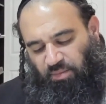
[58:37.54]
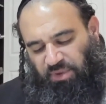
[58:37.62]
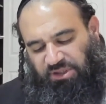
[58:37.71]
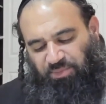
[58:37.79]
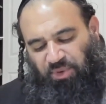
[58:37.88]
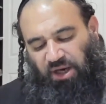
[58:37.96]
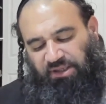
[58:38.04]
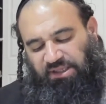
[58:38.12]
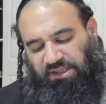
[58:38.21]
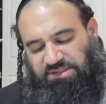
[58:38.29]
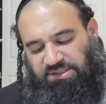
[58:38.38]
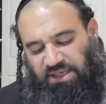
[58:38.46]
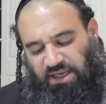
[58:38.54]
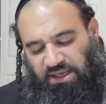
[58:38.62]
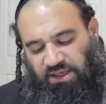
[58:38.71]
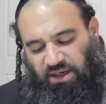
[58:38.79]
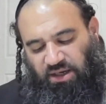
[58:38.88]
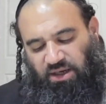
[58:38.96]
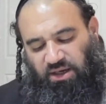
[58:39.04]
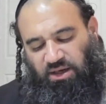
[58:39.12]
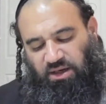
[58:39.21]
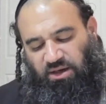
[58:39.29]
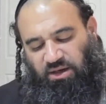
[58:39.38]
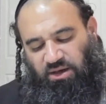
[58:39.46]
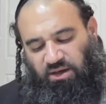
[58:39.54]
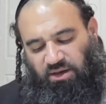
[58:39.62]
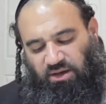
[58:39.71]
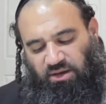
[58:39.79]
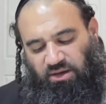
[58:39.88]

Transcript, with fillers: But the part that's a